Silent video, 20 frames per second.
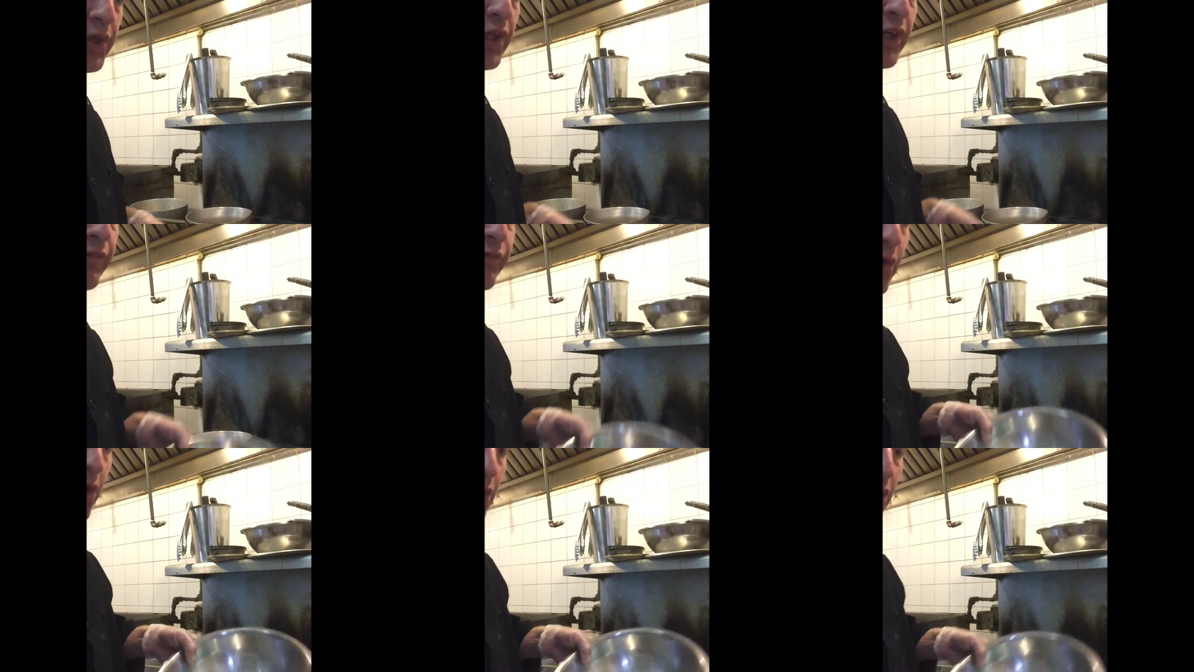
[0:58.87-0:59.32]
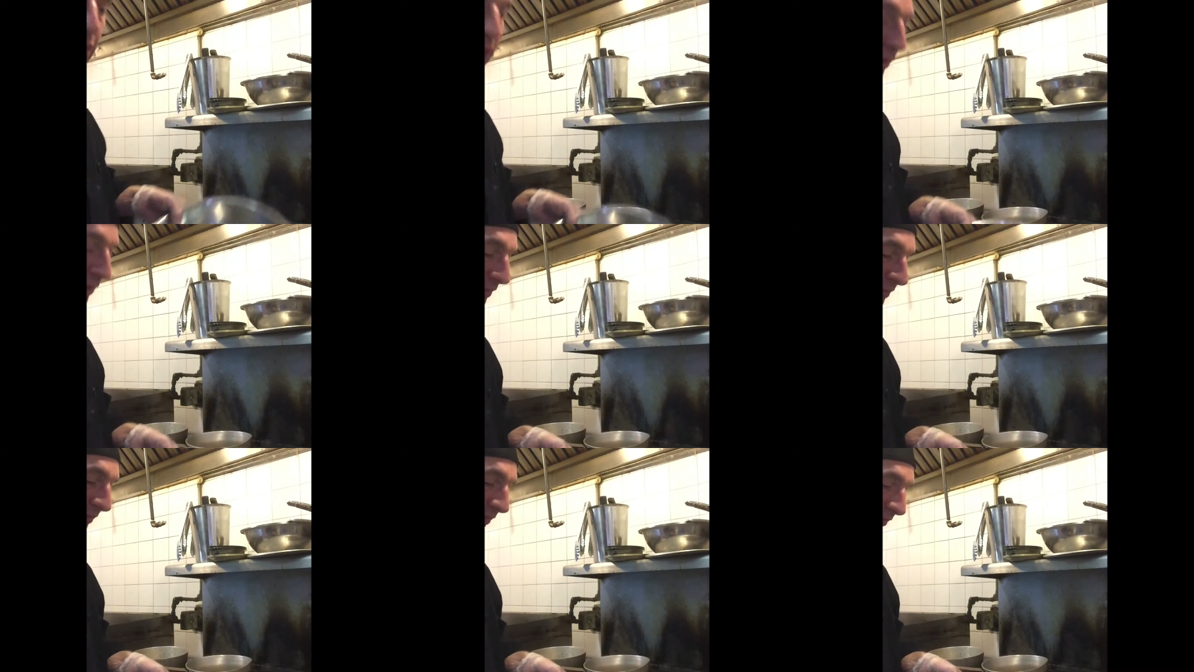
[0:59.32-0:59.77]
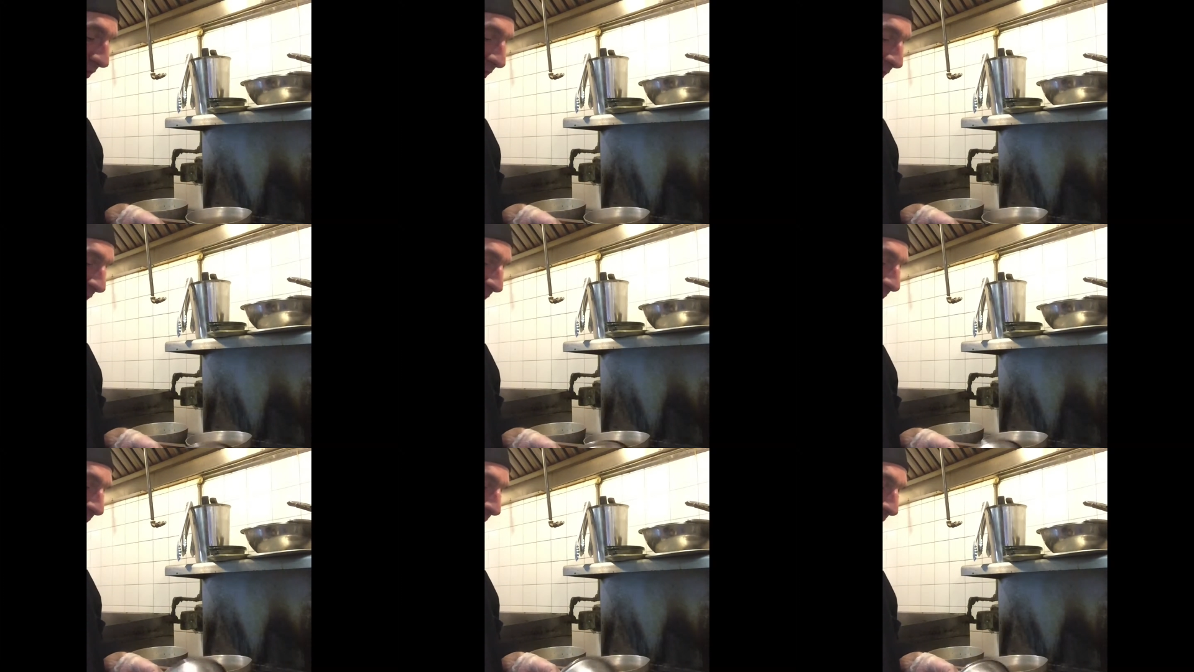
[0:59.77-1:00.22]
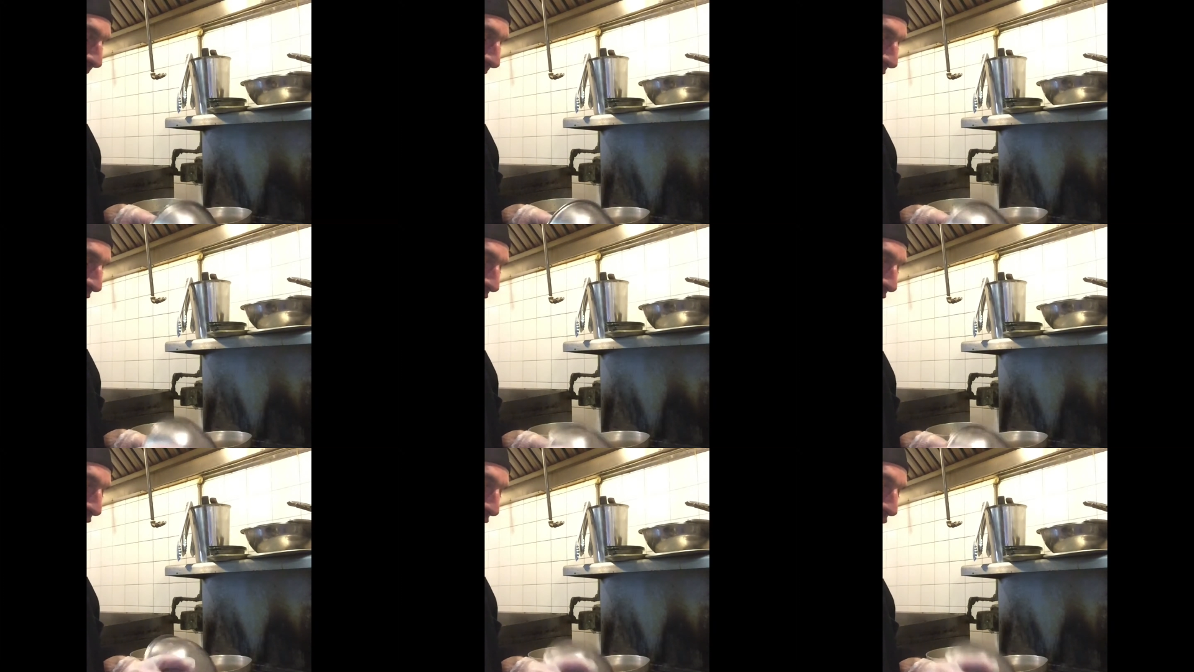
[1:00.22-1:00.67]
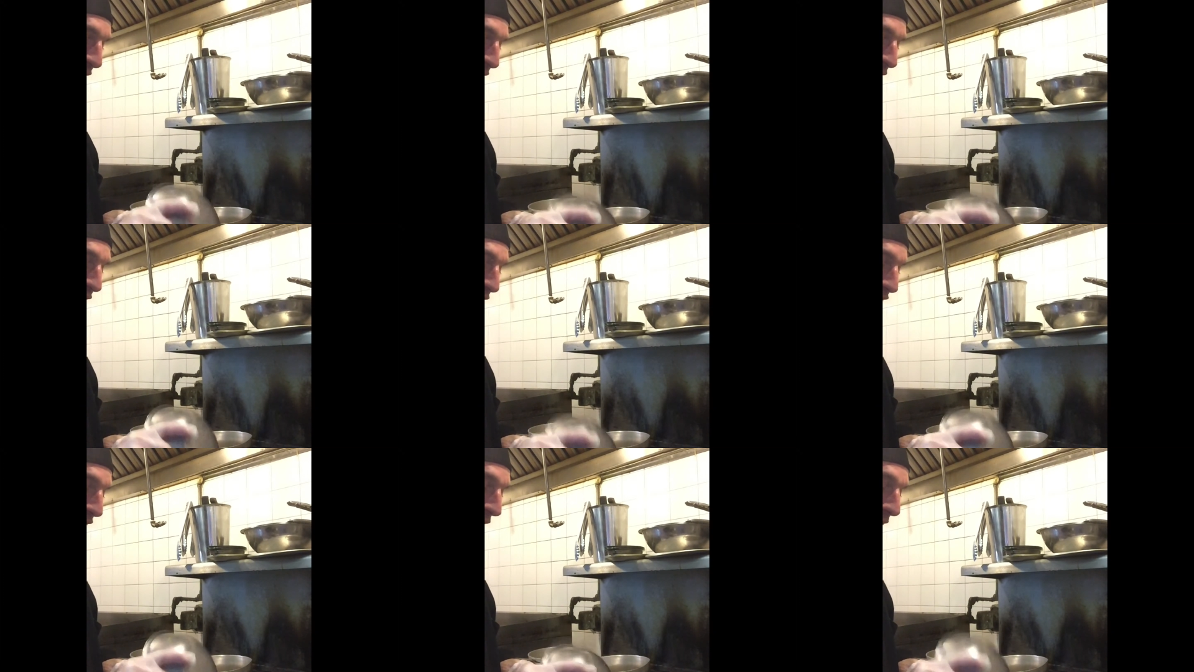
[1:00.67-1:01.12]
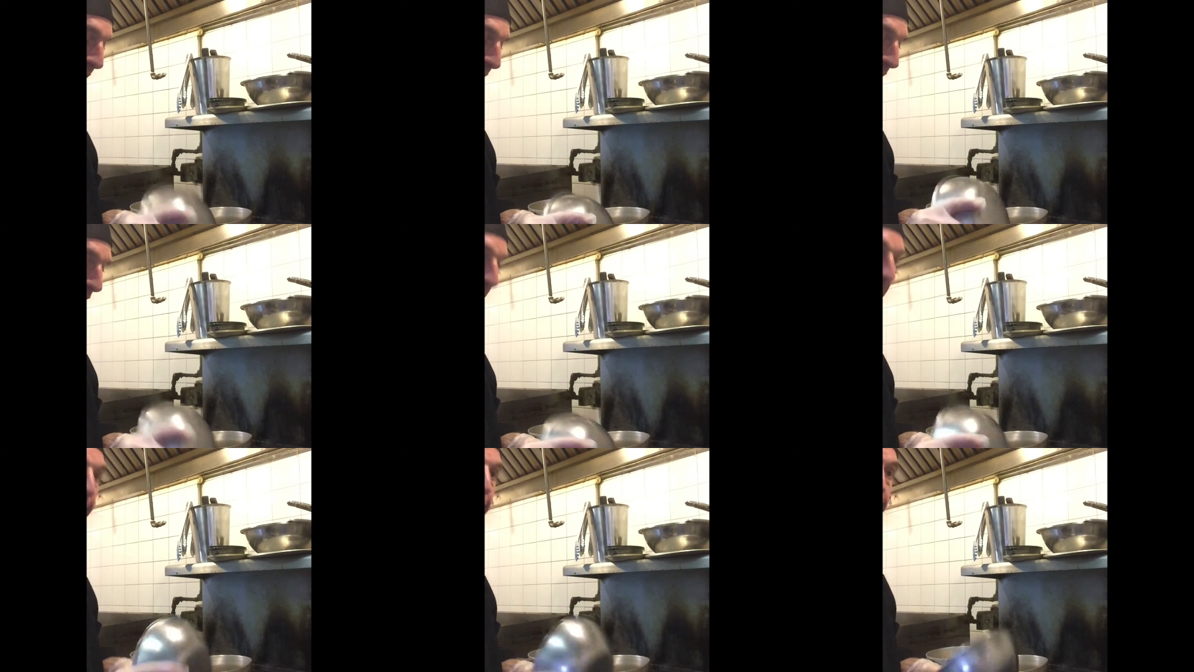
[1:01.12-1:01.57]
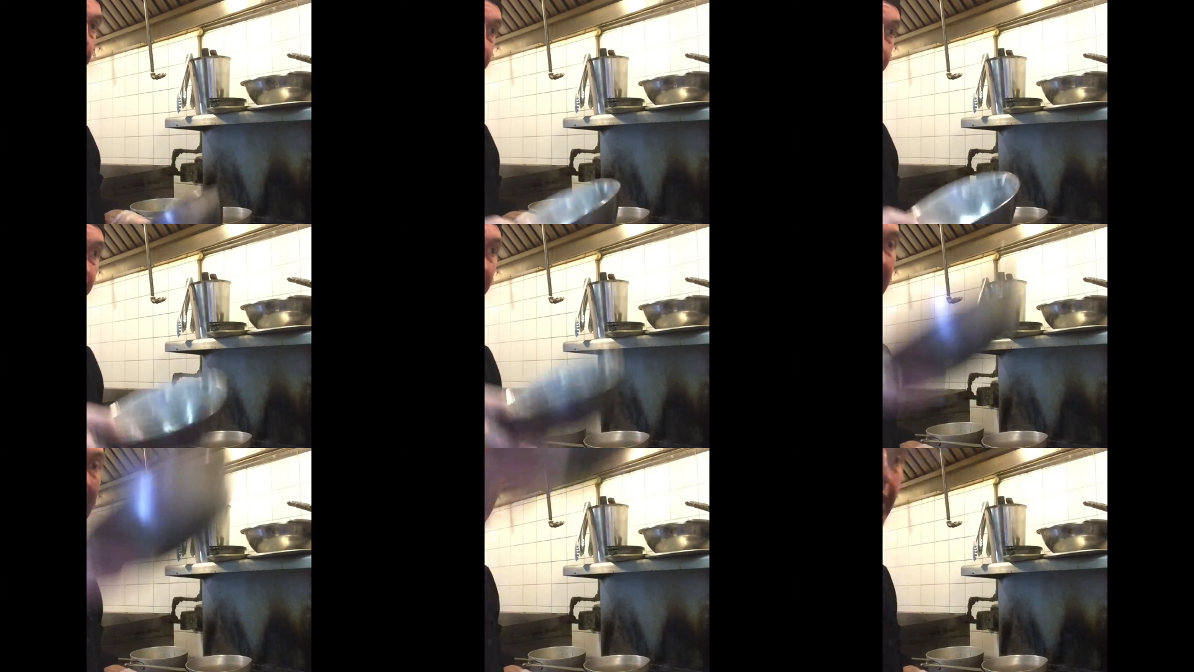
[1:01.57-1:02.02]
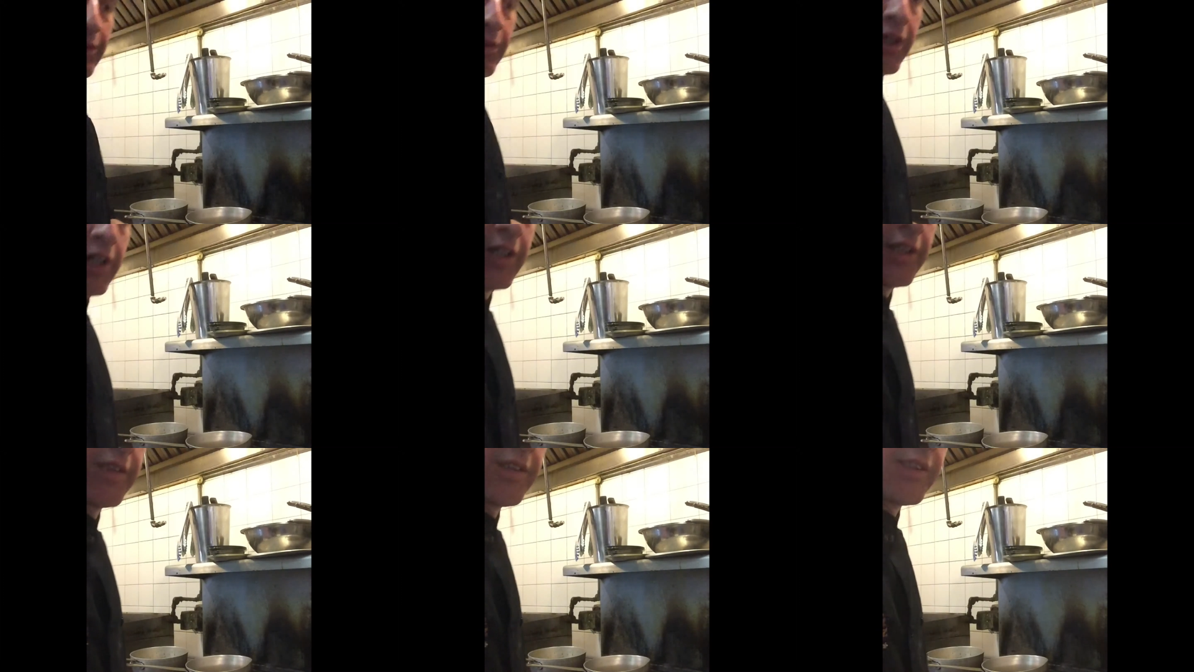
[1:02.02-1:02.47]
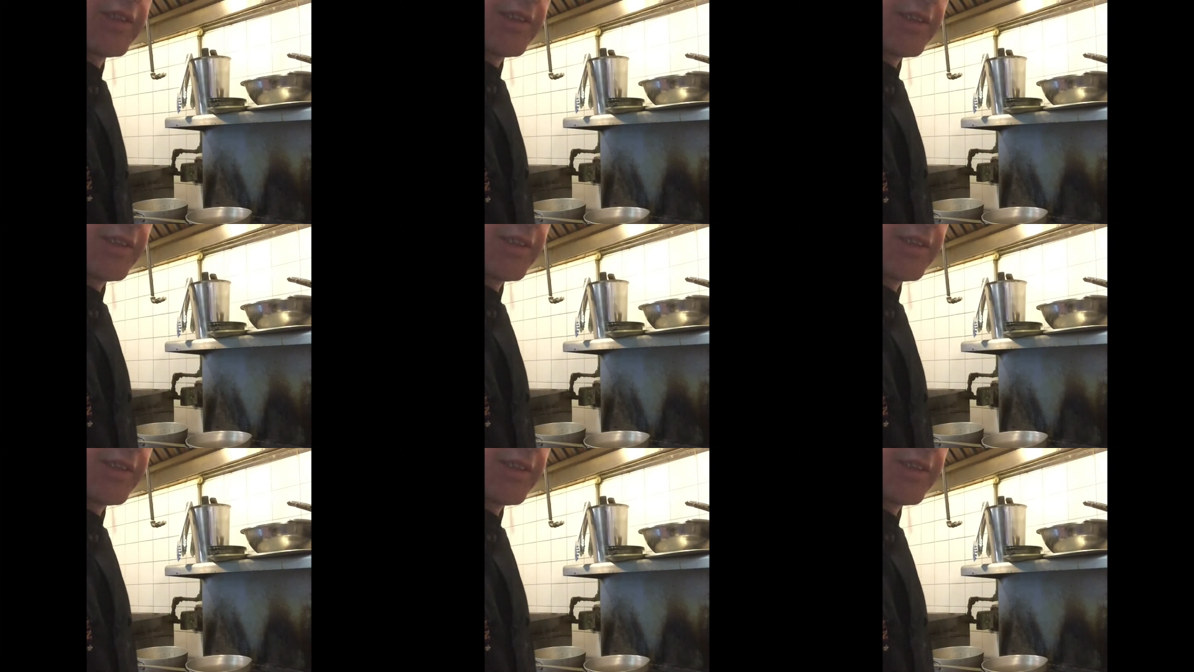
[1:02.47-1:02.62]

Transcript: Nobody's mouth can be seen.